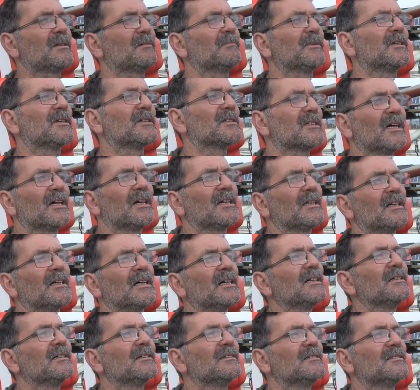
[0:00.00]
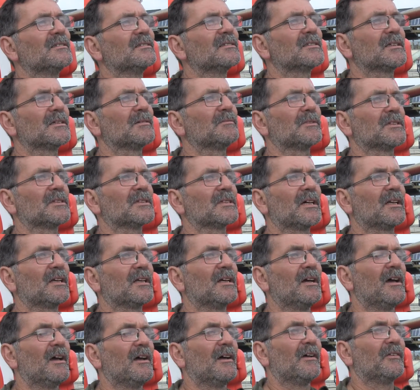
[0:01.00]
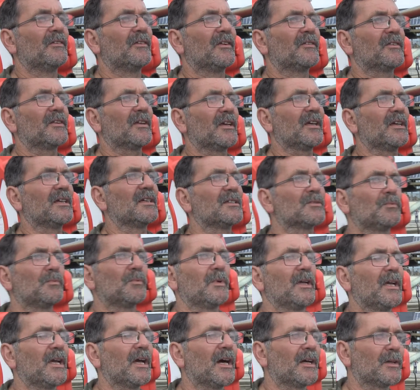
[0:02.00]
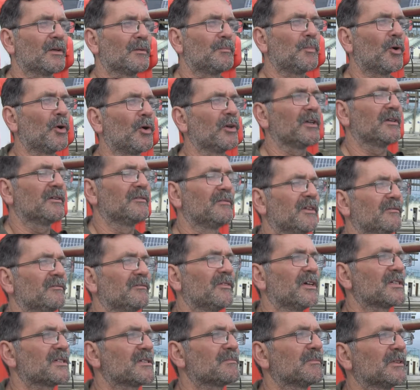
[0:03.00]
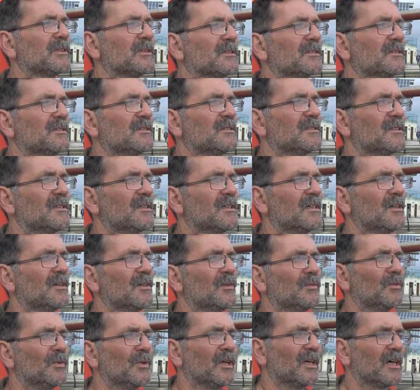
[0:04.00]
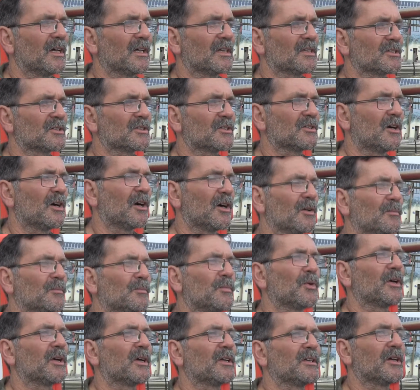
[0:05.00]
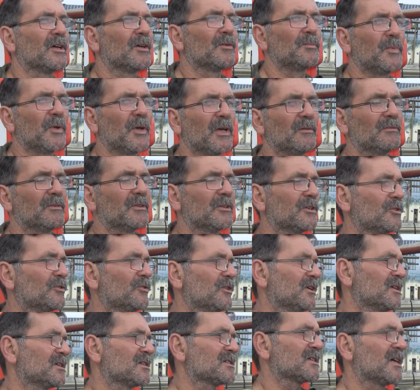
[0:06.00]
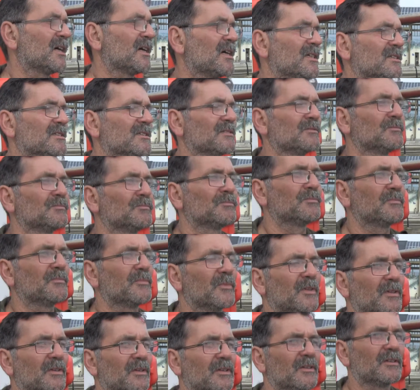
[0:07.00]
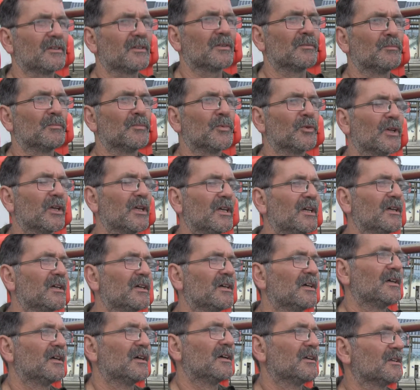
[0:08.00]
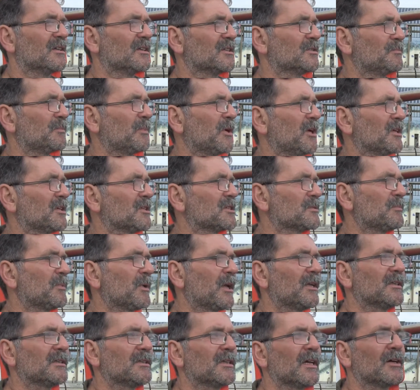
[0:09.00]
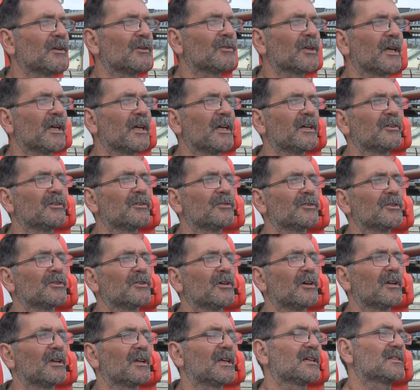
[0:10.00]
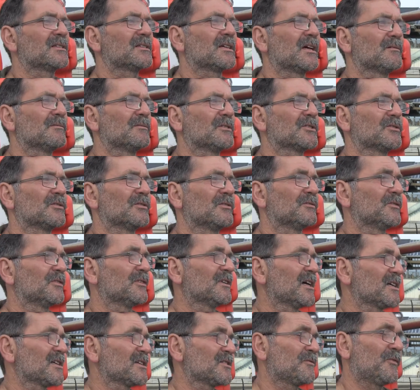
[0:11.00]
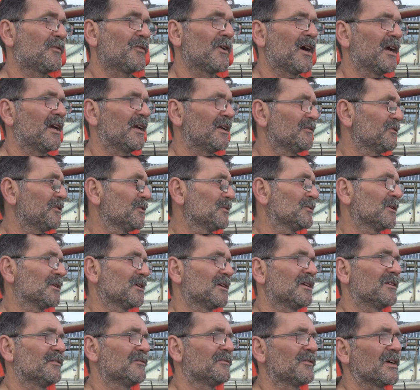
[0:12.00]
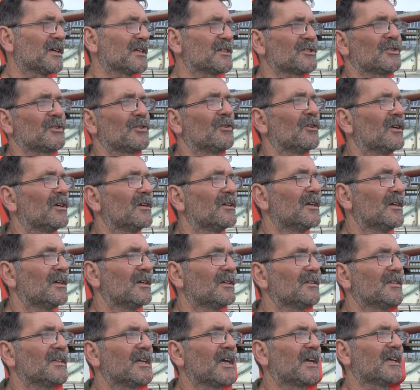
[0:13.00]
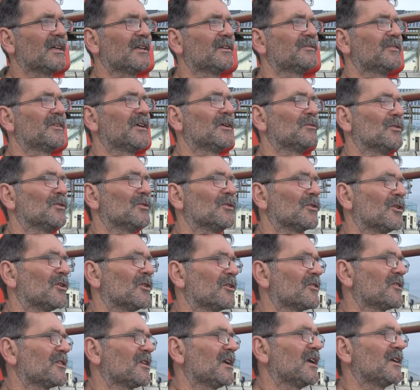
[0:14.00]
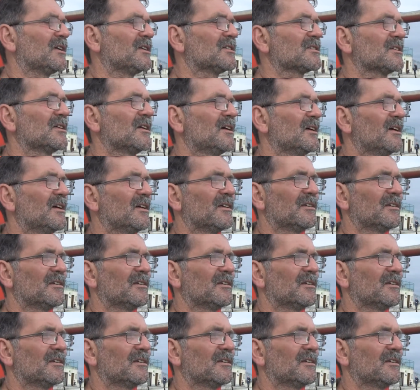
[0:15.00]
simple as that, aye. Simple as that. Yeah. The thing is, we had a point of investment. Yeah. We had a starting point. Now people are criticising the money that's being spent down here and all that type of stuff, and that's fine if you want to, if that's your negative outlook on things,